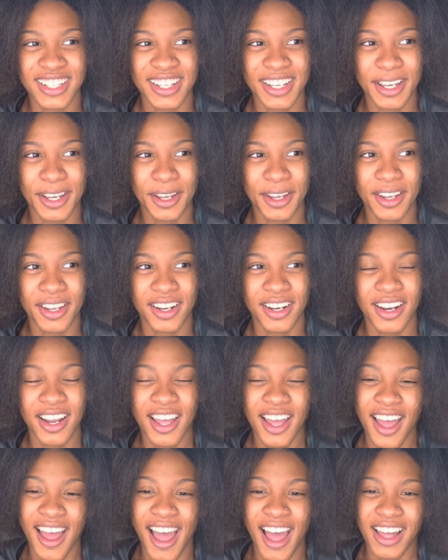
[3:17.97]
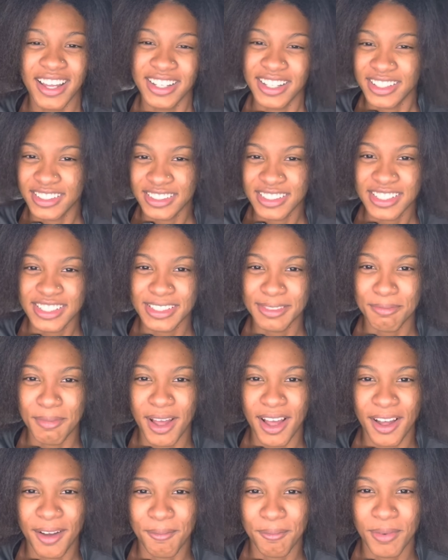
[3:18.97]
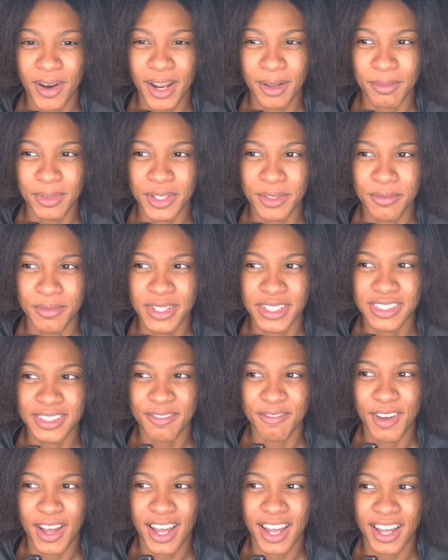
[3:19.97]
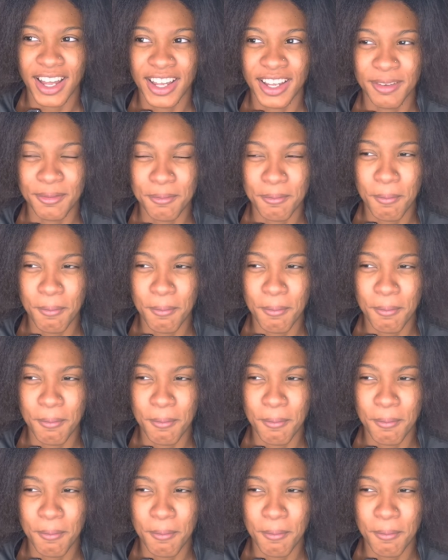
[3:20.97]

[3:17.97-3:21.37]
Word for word: And I guess his mom probably went to my